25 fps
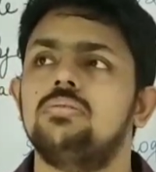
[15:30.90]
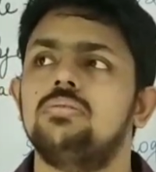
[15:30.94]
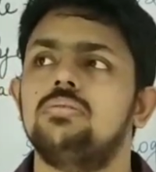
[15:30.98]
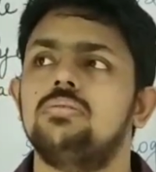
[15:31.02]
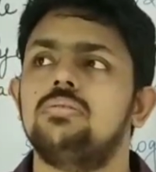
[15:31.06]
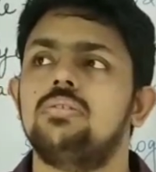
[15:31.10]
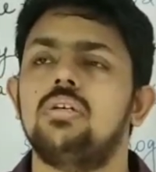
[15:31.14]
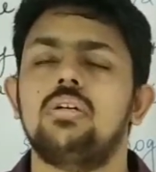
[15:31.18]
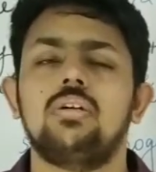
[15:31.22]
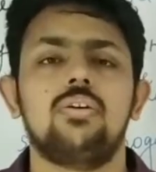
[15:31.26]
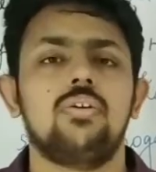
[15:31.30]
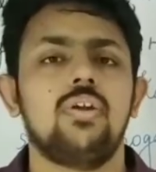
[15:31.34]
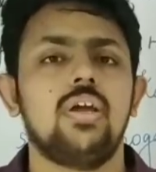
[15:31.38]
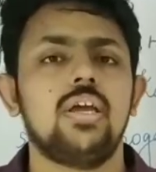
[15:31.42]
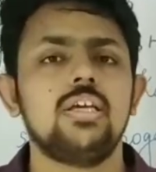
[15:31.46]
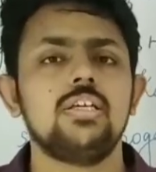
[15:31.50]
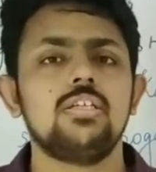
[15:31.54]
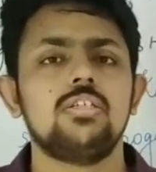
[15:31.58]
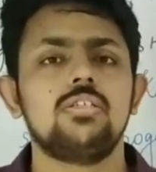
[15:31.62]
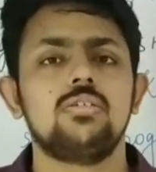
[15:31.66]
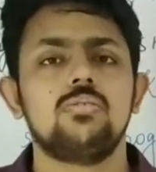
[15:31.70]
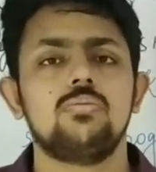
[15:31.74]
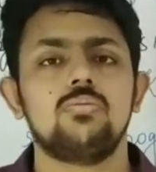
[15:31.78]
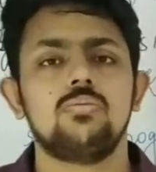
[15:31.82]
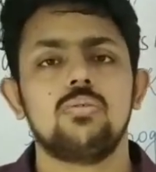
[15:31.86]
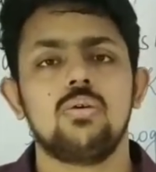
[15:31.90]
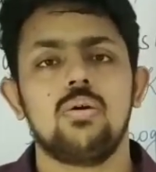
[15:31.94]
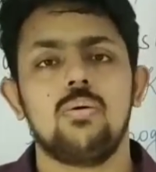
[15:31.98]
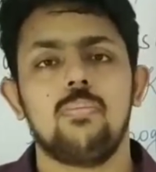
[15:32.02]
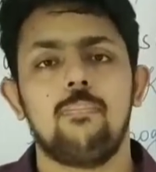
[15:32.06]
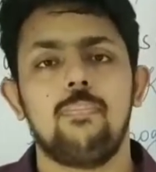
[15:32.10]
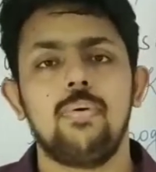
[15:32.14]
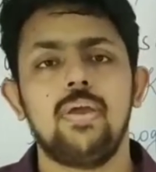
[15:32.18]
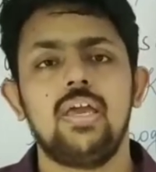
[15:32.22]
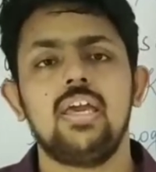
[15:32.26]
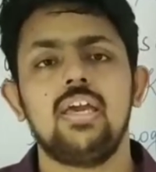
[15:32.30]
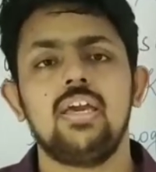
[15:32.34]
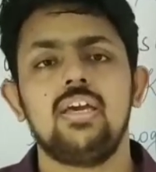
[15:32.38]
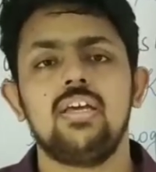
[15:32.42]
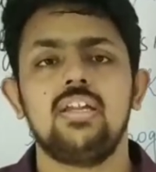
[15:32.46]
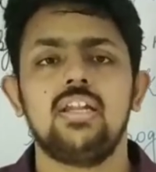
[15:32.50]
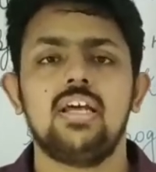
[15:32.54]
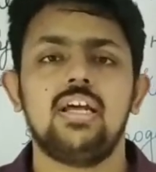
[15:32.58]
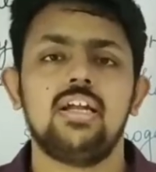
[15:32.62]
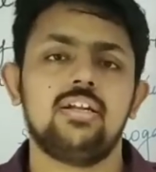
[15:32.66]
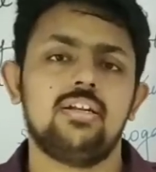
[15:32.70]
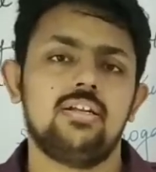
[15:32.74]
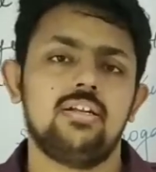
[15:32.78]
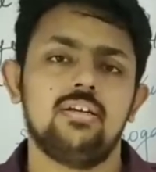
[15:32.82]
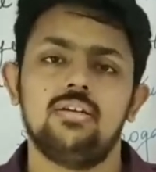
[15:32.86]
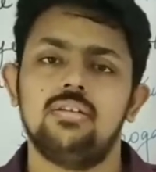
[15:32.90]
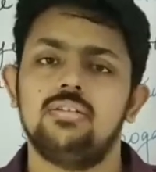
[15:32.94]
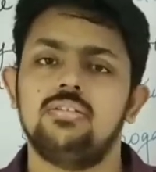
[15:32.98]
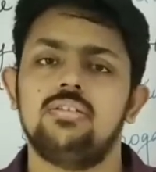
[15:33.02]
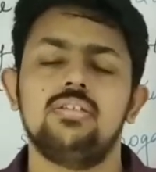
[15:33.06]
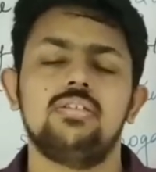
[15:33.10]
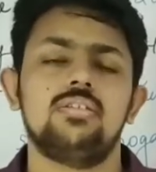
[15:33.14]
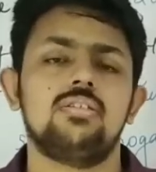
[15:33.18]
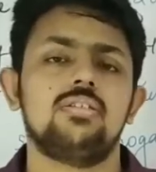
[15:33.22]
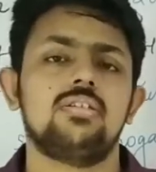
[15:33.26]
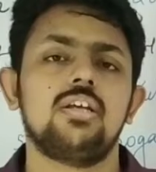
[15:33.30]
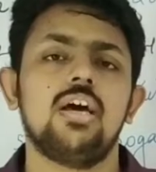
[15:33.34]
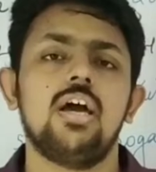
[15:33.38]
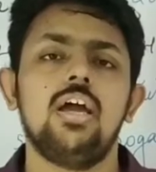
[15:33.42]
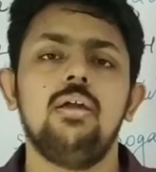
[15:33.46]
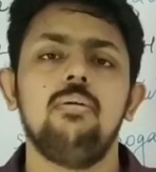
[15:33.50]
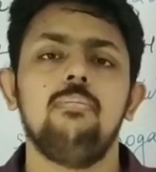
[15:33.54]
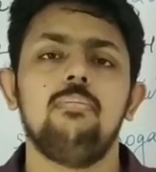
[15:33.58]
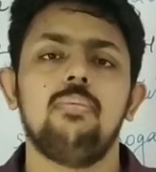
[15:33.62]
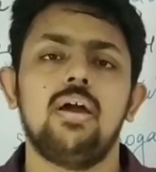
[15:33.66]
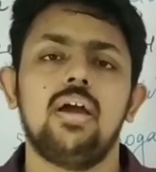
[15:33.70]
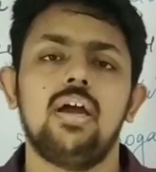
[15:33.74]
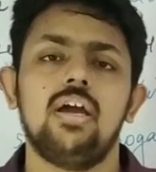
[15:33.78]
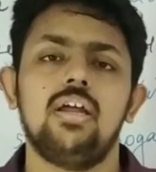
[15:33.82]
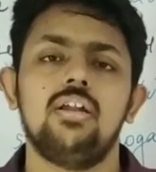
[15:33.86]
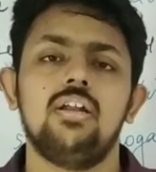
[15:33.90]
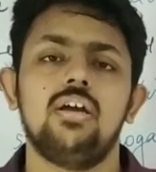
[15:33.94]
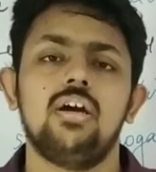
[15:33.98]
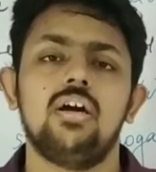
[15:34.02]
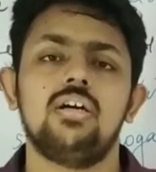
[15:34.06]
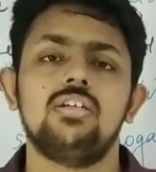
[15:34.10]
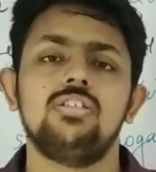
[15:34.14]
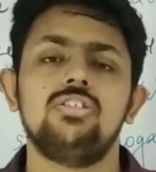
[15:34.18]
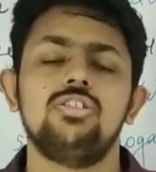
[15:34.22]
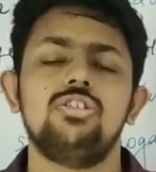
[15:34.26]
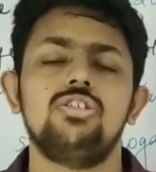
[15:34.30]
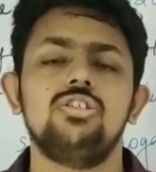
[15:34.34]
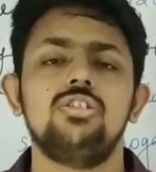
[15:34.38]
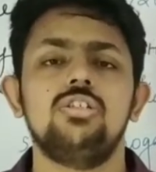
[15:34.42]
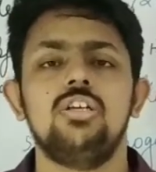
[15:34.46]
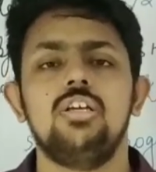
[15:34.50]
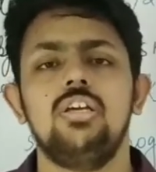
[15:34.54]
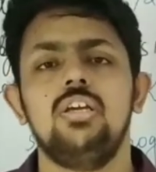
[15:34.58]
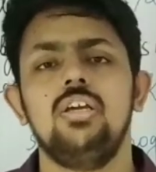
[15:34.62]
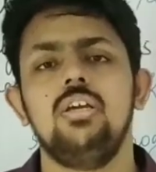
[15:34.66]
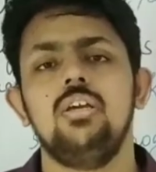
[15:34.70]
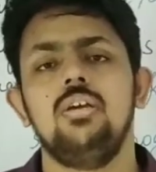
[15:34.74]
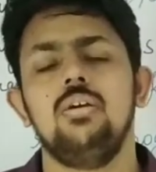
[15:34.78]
The race began at this time, and Anjali,